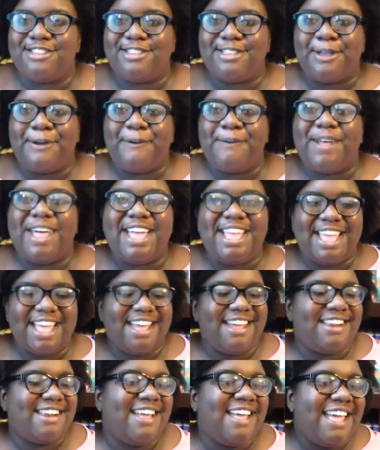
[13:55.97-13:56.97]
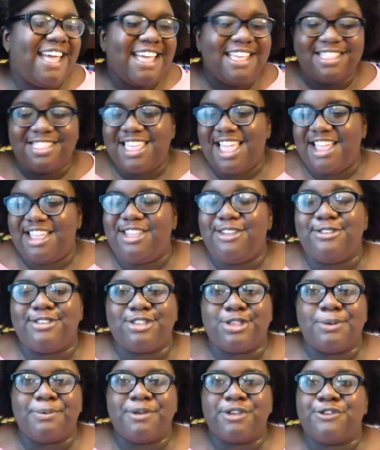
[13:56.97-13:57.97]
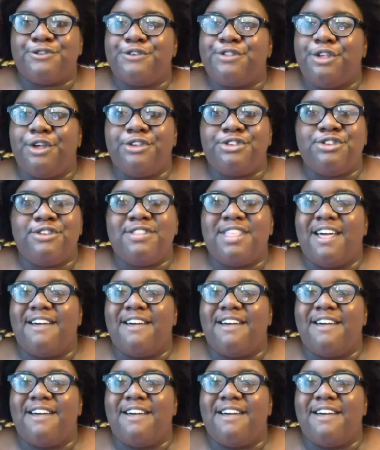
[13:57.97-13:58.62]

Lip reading: So again, thank you so much for those of you